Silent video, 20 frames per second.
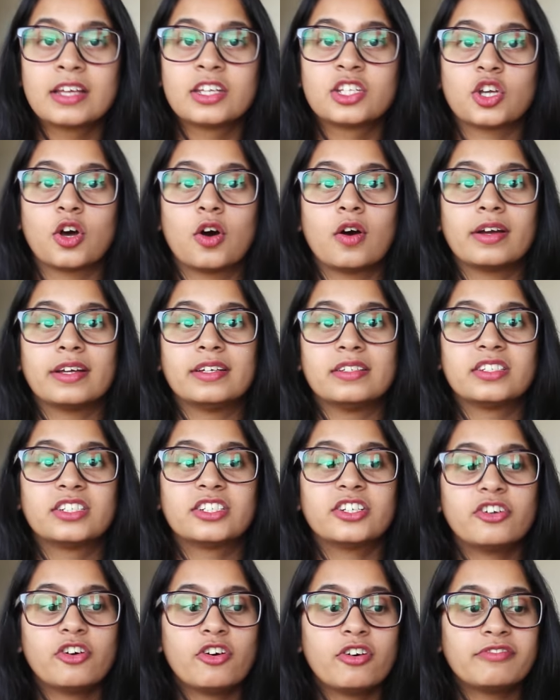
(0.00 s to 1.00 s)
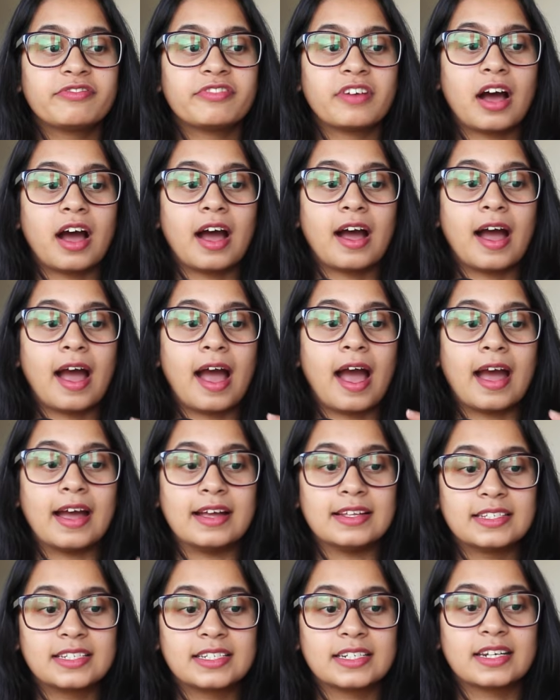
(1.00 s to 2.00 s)
So instead of
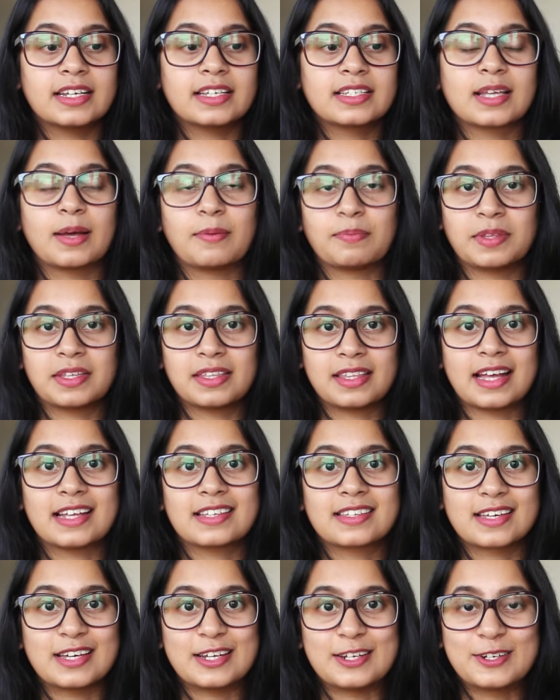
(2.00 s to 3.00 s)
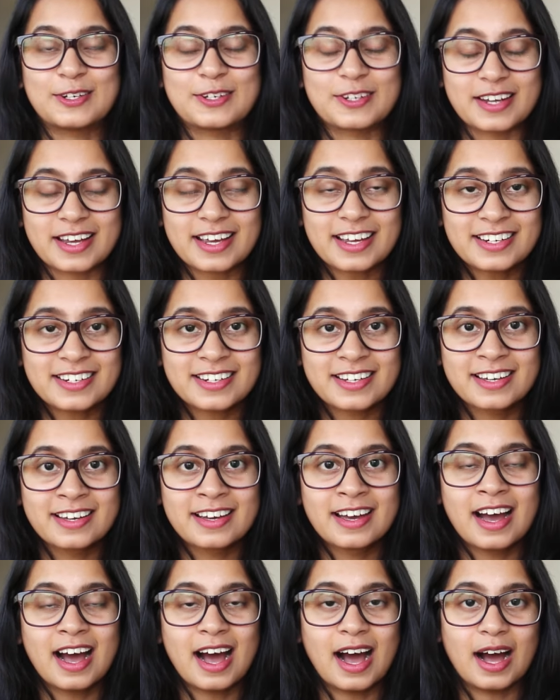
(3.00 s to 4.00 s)
answering something that's incorrect,
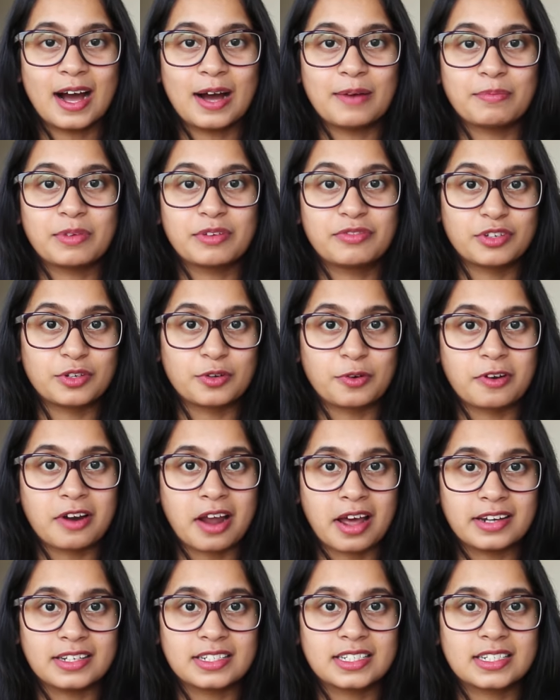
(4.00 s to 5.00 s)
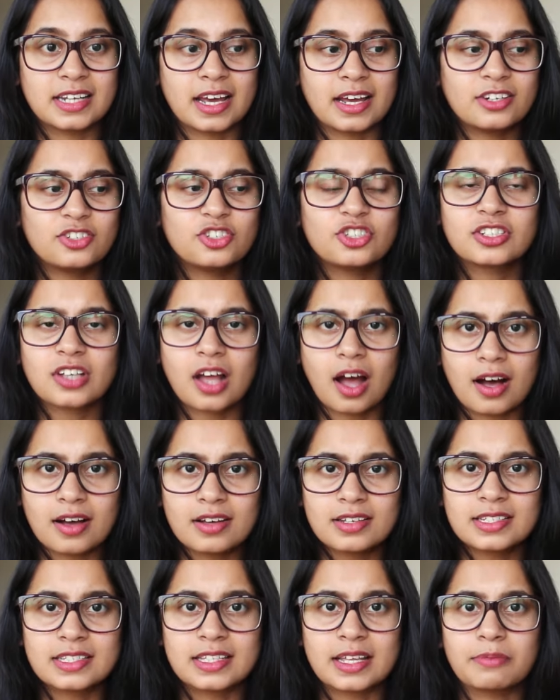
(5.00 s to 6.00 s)
if you don't understand, just
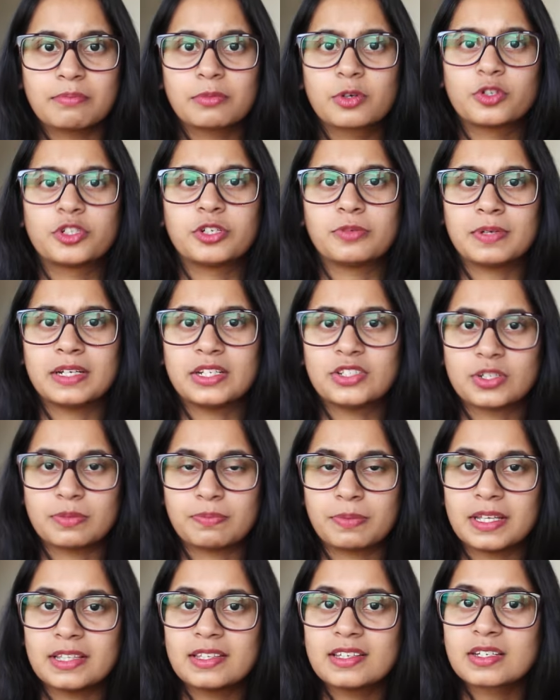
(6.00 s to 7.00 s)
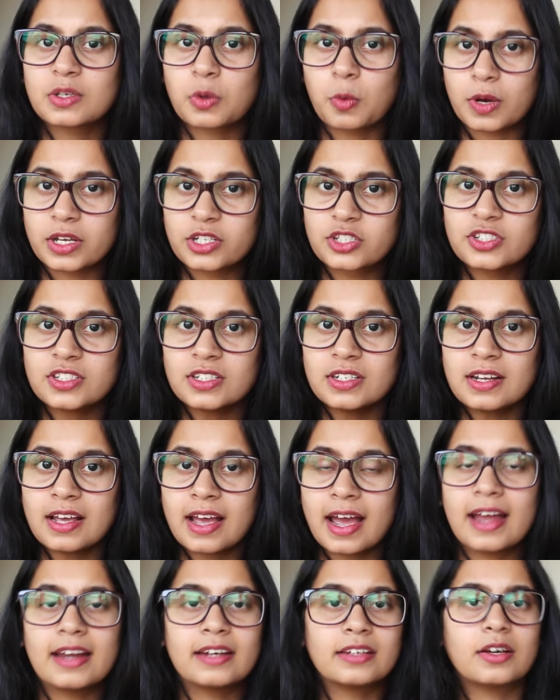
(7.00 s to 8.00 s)
ask them, could you please repeat this question,
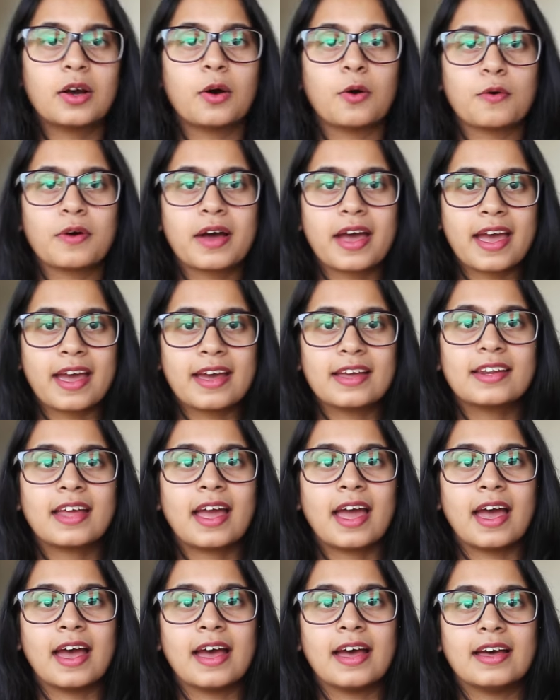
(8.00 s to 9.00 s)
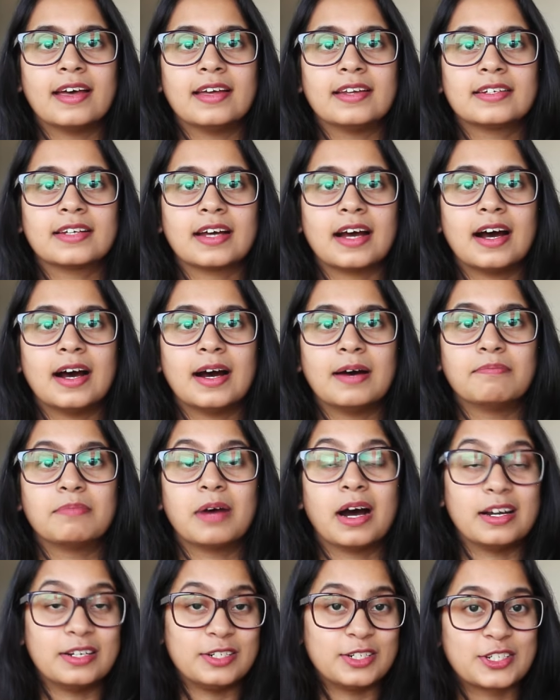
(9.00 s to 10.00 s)
and go ahead and
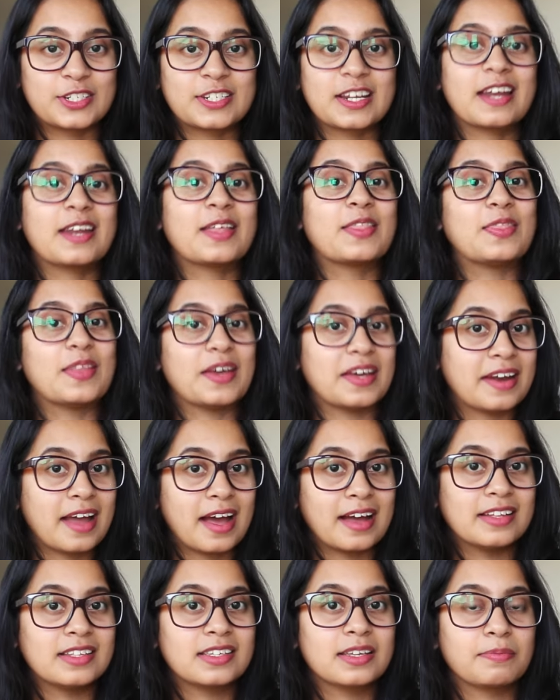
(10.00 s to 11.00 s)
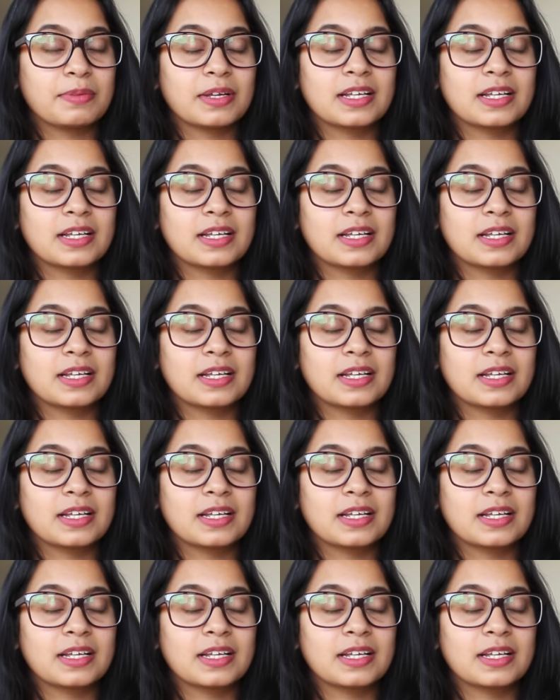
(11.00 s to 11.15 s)
understand and then answer,